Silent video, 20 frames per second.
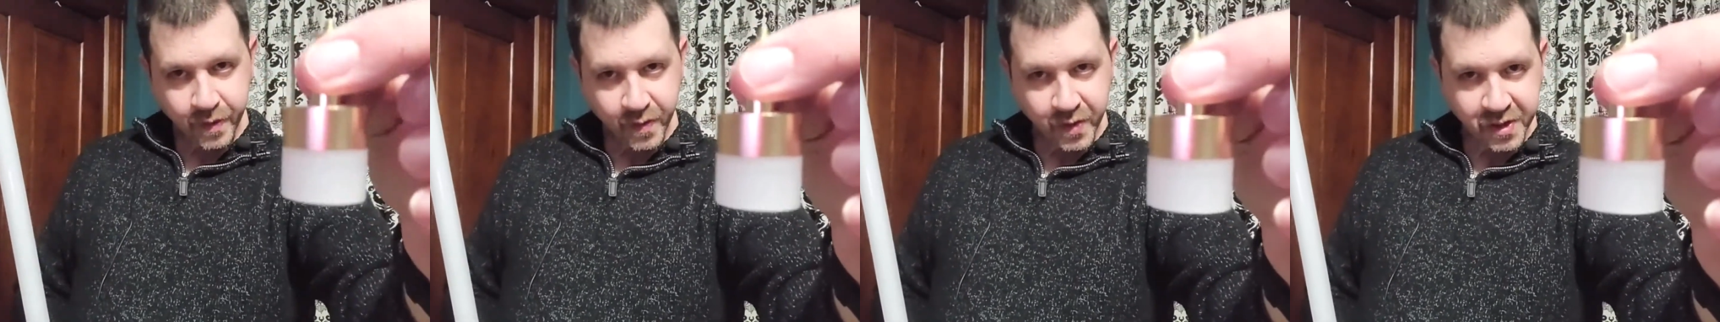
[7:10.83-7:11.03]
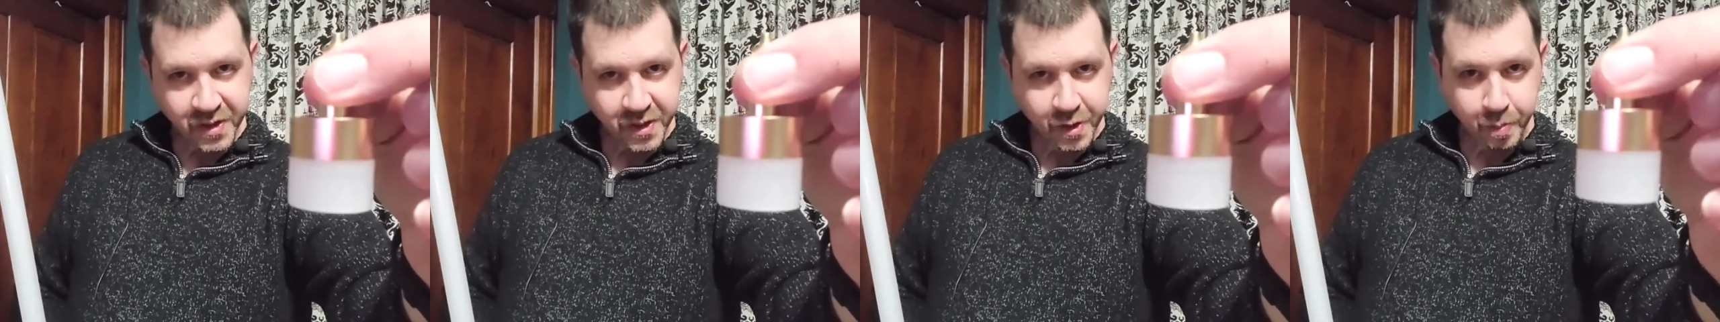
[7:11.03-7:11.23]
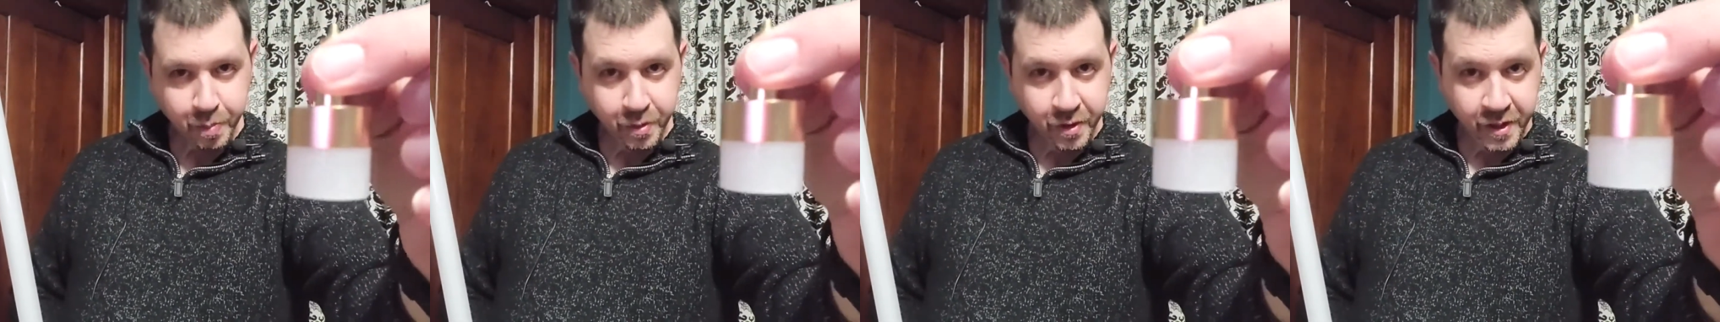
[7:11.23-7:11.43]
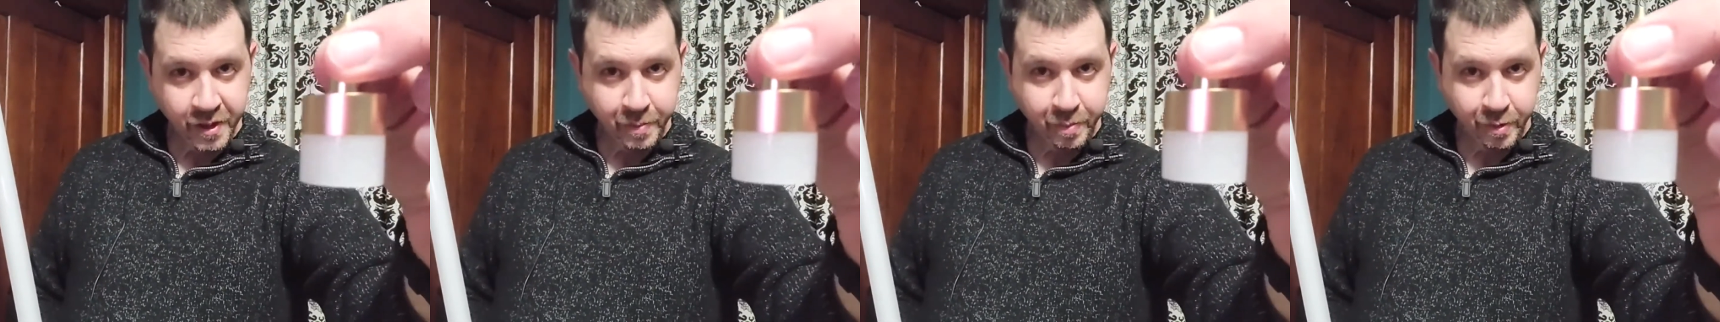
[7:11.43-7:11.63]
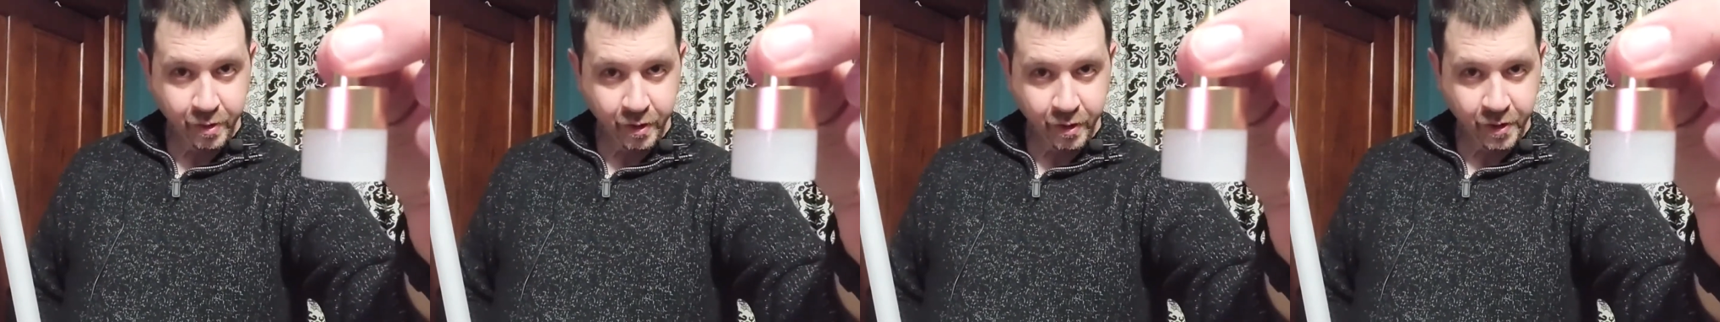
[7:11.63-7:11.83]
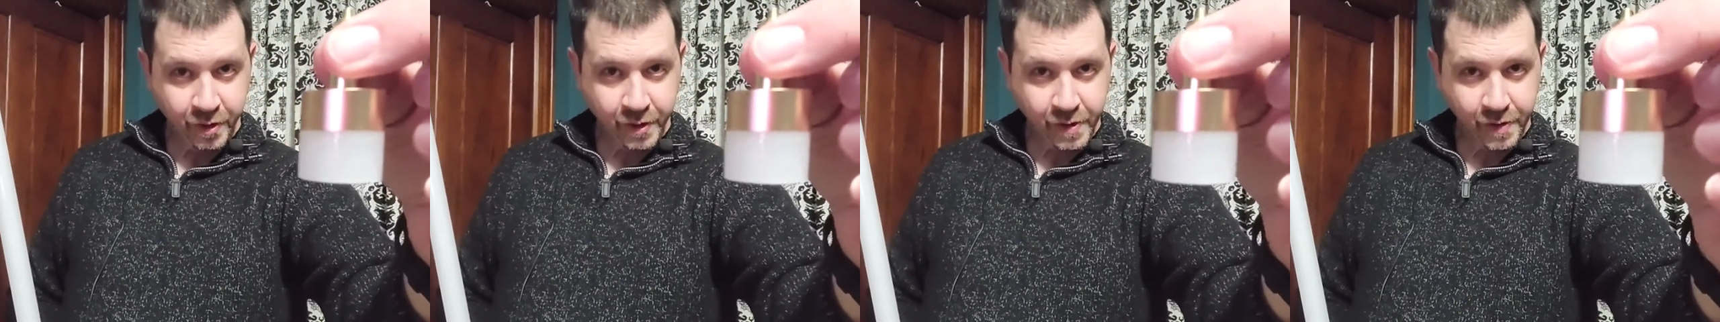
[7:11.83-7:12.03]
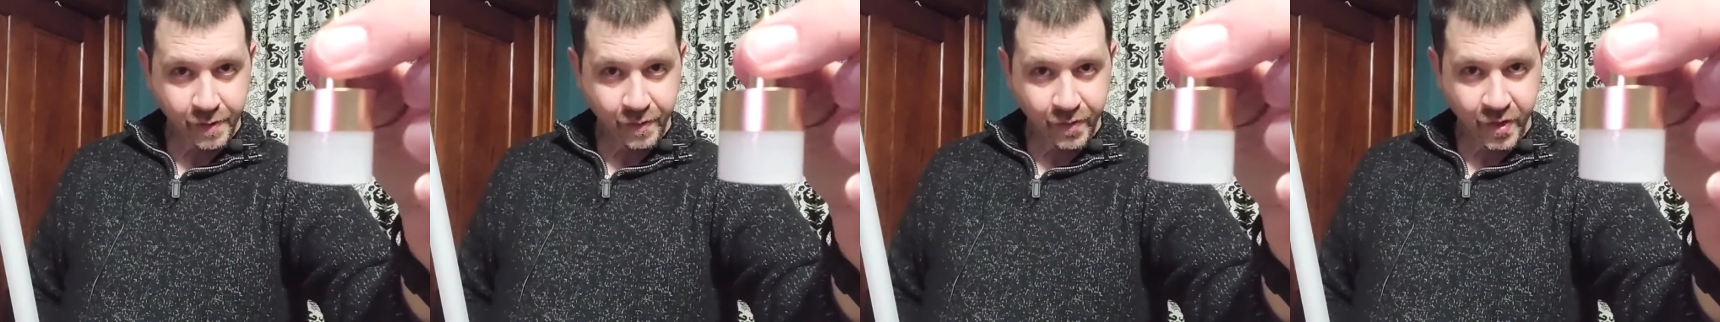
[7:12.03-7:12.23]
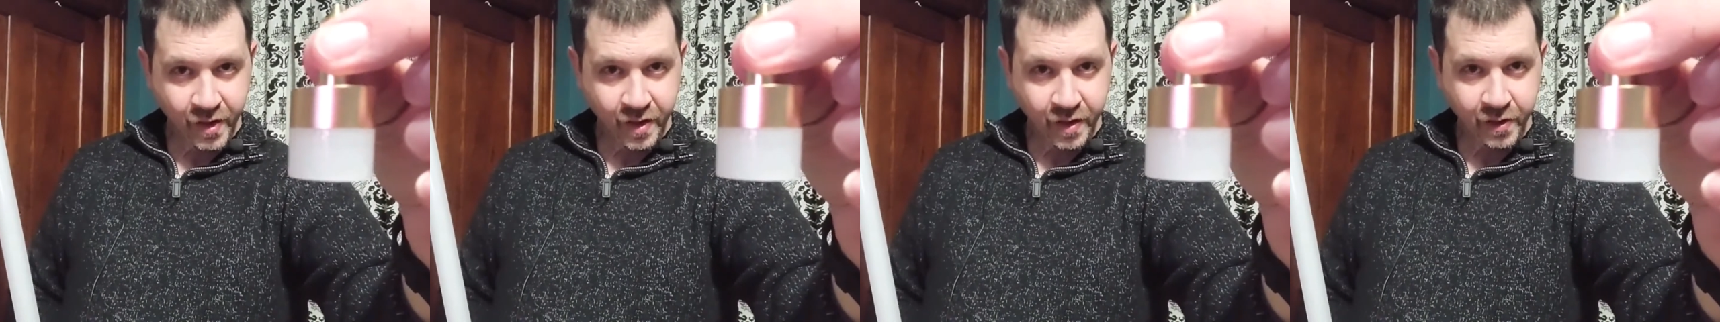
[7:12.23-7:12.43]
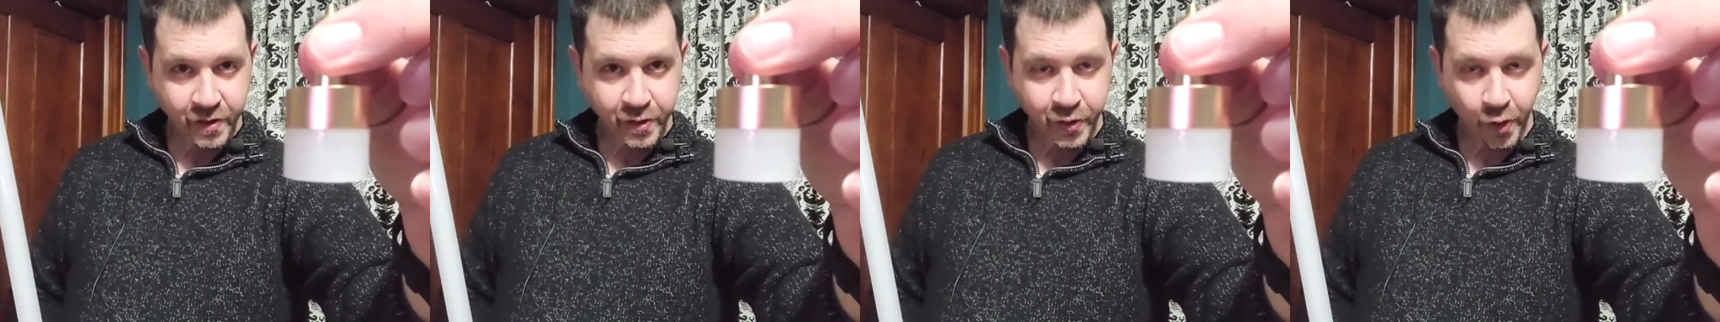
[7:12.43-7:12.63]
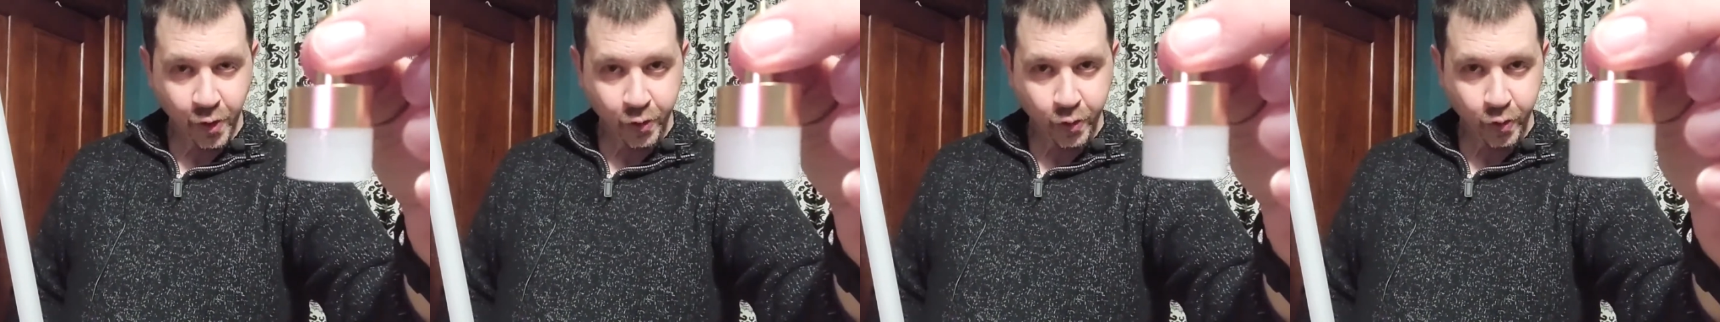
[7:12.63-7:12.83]
this is the blade plug
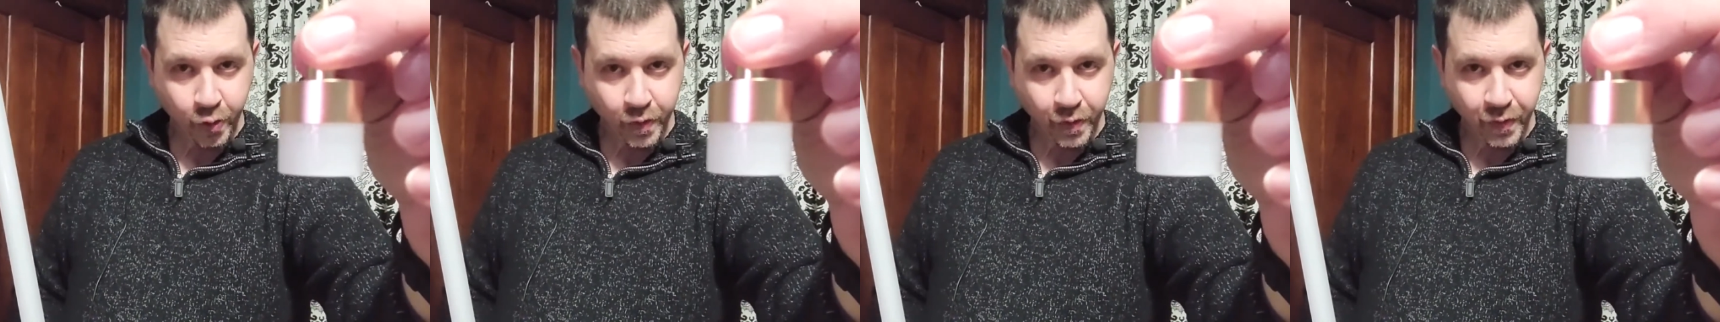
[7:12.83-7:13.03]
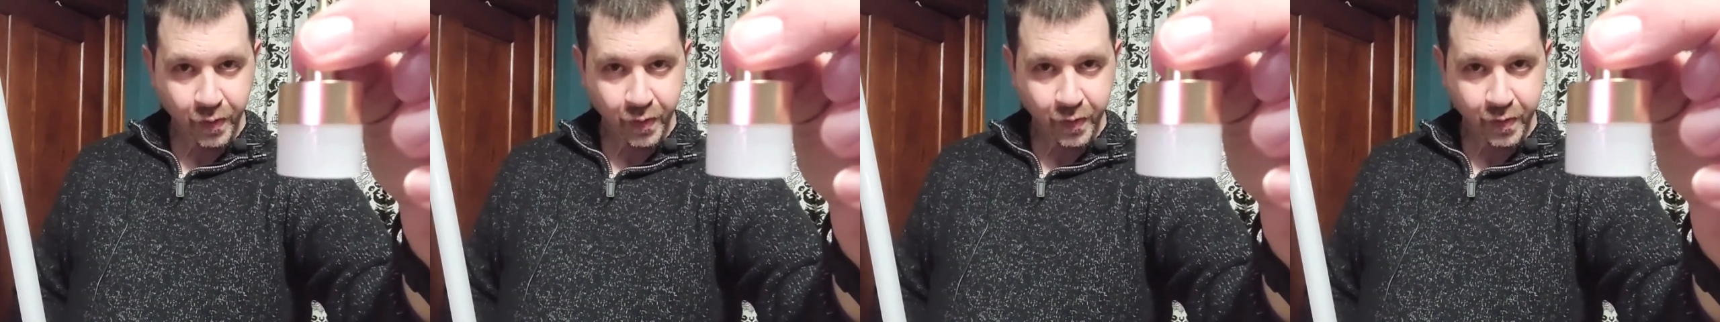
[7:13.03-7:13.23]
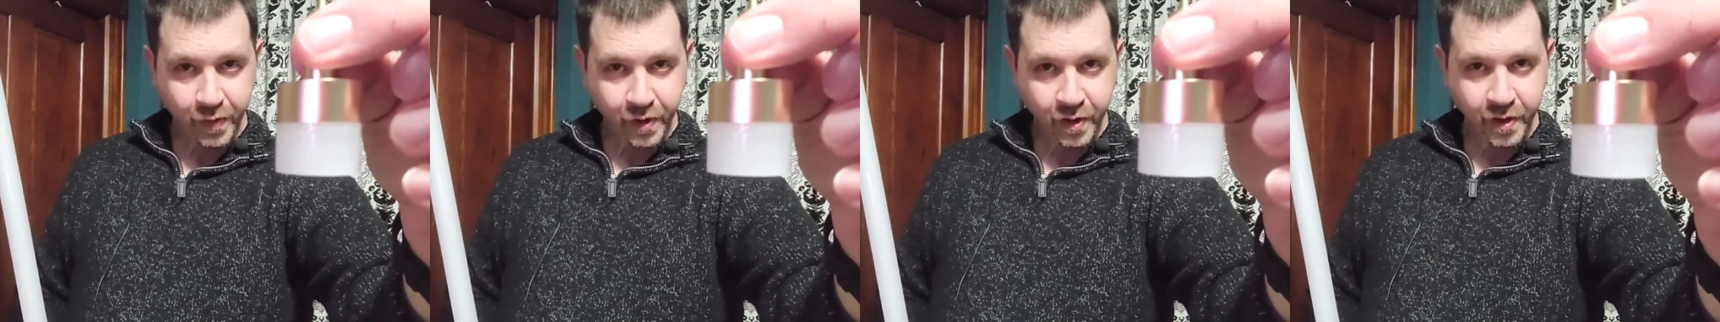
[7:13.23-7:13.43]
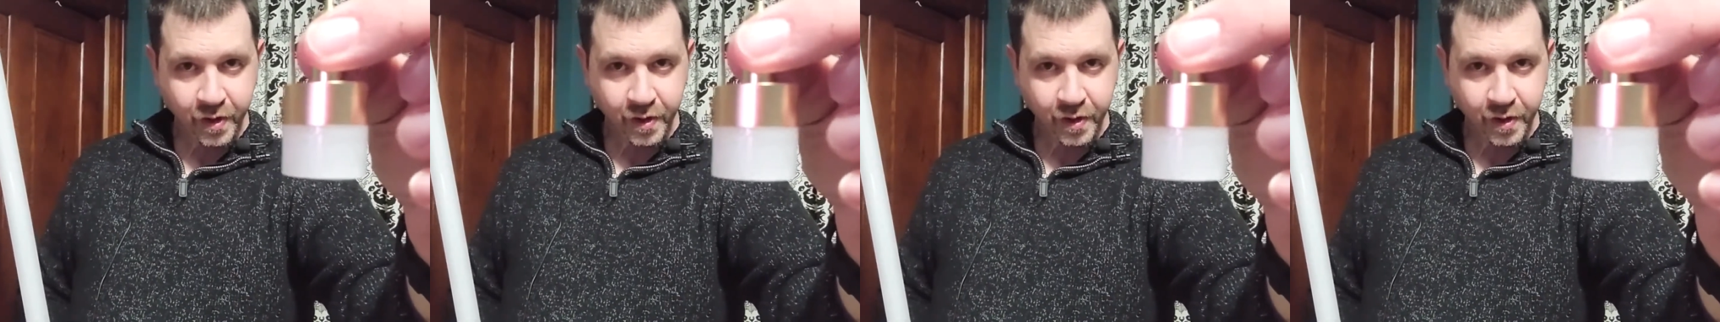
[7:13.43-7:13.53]
that Darkwolf